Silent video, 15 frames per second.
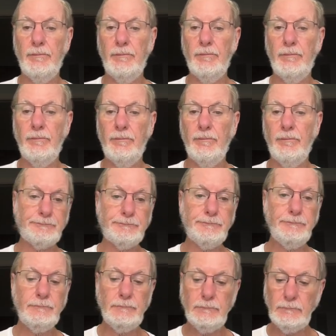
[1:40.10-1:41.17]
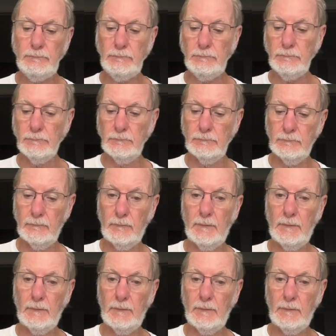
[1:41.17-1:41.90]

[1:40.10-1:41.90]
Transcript: (silence)